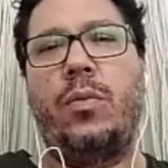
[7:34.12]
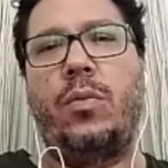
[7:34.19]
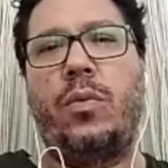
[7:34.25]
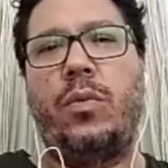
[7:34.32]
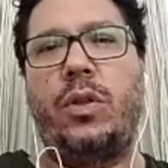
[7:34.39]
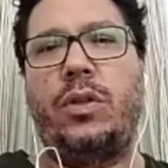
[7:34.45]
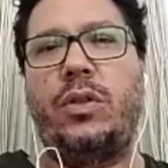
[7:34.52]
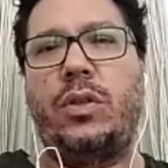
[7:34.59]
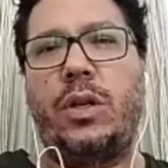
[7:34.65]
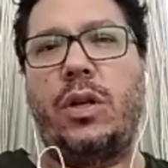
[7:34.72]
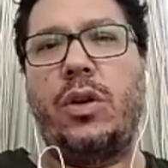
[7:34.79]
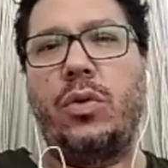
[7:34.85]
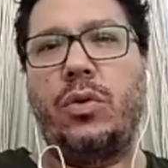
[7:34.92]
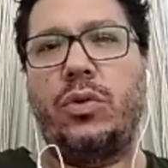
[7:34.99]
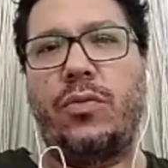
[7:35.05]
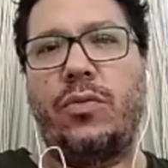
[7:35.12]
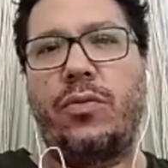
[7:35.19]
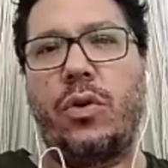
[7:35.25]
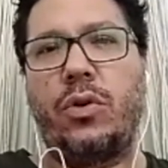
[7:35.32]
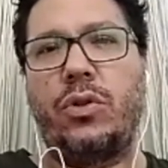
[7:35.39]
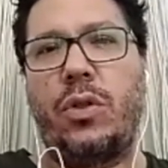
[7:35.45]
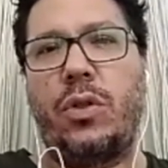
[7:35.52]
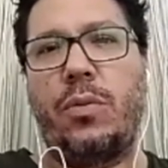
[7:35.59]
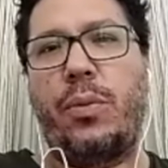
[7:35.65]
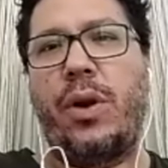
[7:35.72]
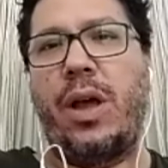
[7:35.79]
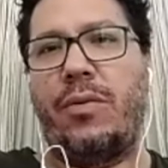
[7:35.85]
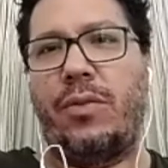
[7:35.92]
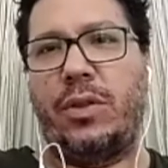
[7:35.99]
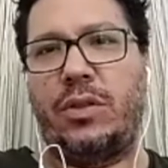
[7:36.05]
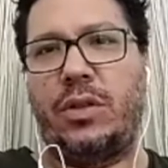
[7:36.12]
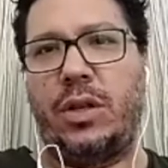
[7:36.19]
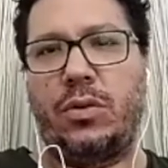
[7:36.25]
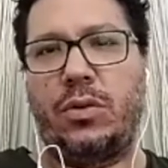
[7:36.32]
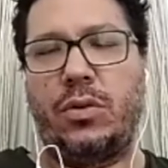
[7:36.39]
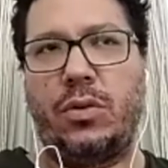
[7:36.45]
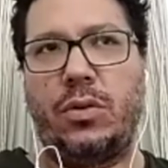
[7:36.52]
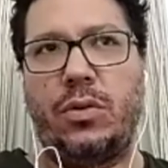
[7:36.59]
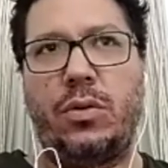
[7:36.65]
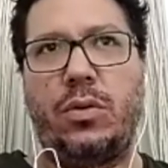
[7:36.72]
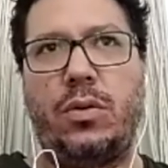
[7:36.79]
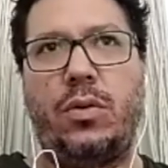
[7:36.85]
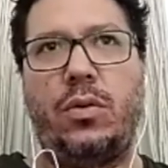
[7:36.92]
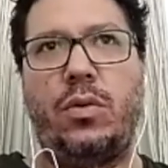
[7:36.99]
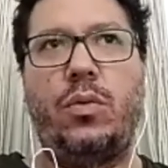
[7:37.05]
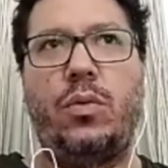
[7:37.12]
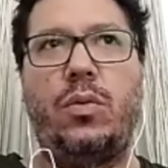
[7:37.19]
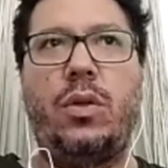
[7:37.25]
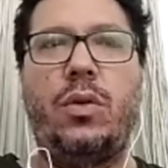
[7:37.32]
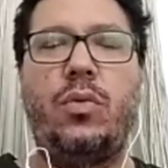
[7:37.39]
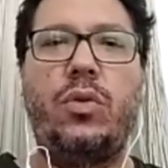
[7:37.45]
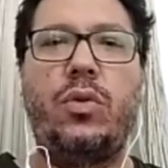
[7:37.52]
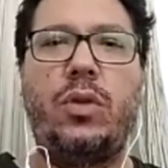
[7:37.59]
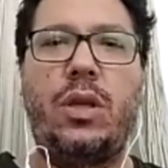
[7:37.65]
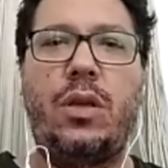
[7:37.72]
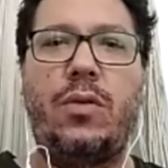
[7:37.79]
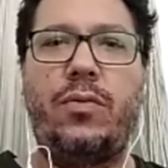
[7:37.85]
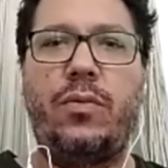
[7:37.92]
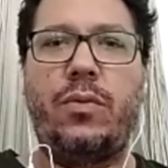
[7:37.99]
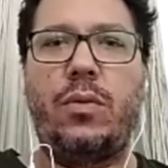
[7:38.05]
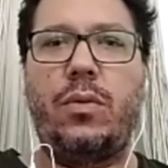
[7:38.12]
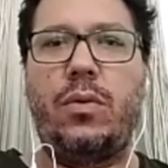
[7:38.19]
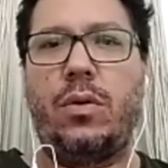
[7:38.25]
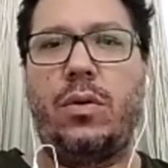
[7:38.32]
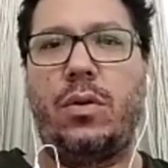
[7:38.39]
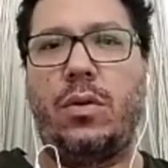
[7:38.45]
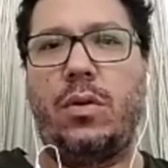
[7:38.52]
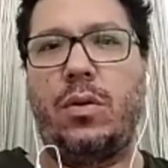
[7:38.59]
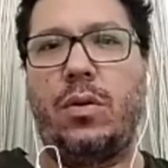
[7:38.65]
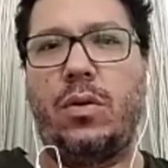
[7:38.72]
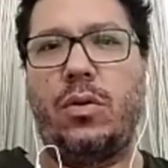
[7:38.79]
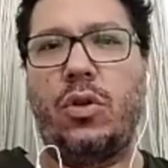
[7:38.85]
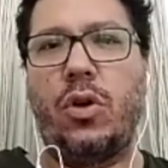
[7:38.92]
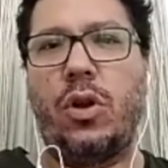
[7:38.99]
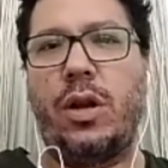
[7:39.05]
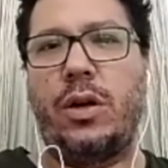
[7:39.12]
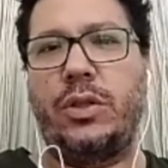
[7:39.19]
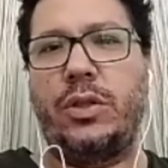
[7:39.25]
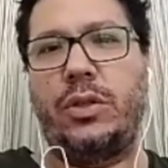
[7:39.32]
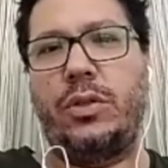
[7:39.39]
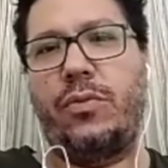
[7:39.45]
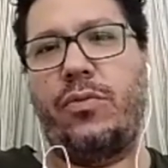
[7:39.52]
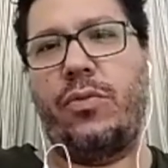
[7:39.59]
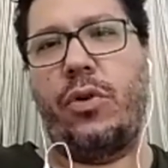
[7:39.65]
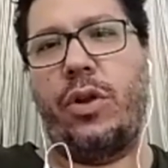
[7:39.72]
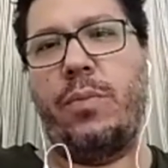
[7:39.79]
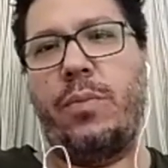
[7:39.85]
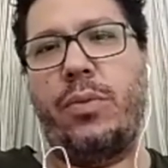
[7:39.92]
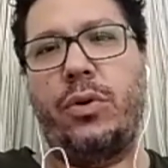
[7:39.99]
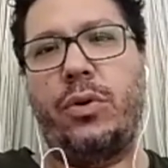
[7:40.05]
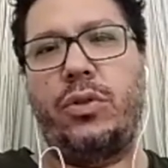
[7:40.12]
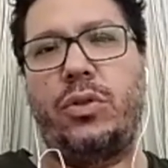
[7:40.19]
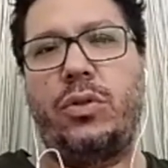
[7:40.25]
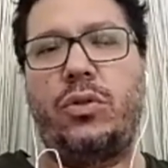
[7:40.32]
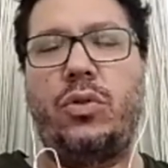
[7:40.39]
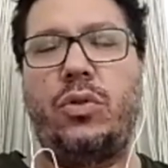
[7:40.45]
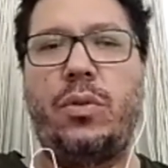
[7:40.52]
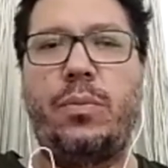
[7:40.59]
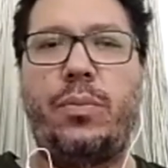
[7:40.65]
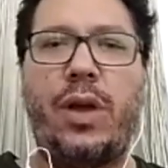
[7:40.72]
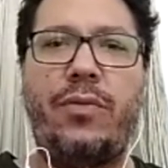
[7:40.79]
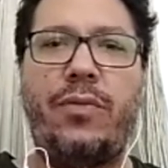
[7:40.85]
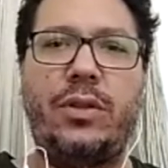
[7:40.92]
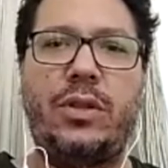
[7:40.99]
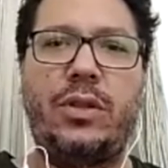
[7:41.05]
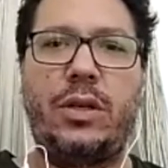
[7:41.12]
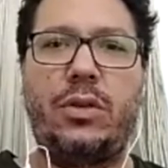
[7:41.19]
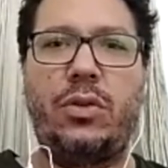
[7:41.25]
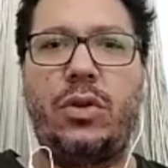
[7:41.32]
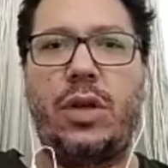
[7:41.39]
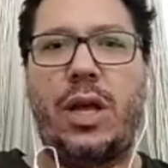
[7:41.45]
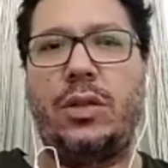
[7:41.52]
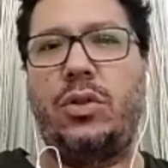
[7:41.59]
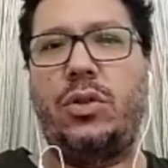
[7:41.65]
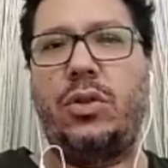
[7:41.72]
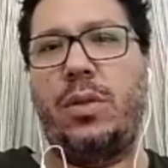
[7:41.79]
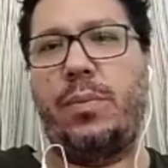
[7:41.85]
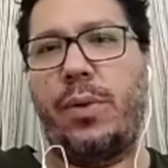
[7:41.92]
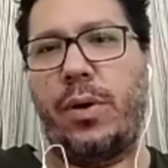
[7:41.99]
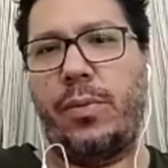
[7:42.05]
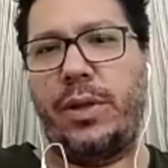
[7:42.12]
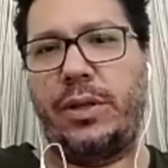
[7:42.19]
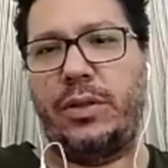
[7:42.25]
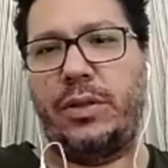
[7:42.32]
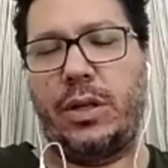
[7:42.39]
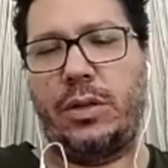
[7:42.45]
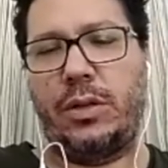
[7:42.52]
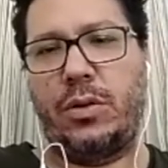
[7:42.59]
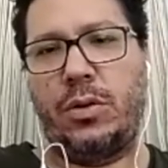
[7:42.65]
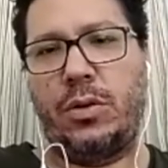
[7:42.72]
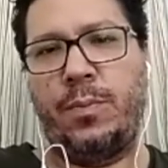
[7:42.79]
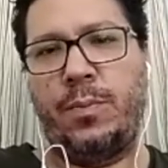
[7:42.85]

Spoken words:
this includes, of course, the private sector. They would give dollars for imports to the private sector and to the public sector.